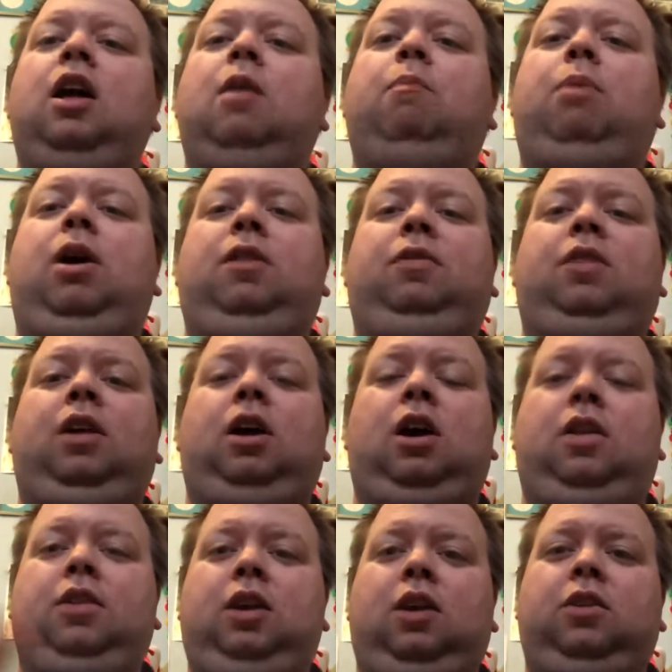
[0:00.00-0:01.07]
but the
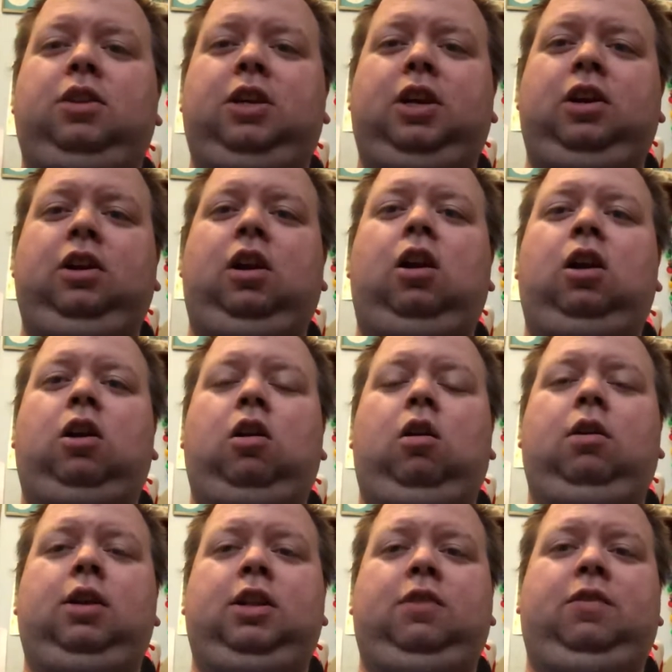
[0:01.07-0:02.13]
other deer are
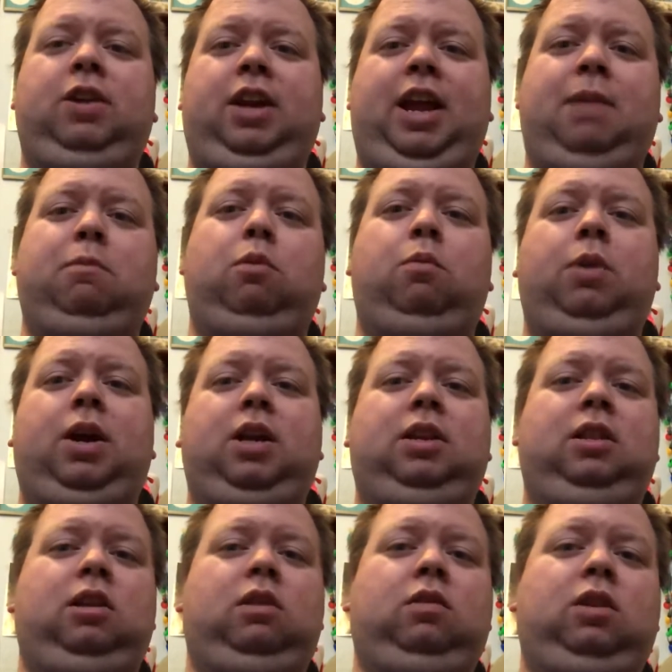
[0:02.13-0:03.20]
called a different name, and we'll get to
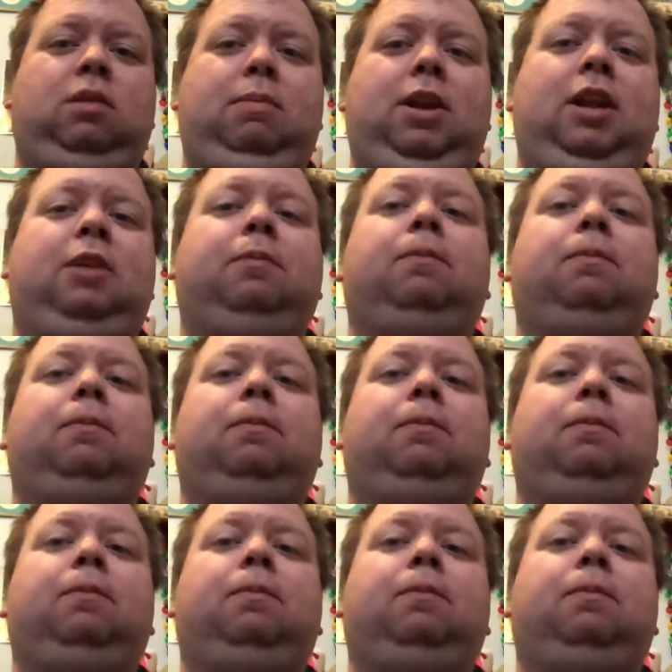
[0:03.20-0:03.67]
those in a minute.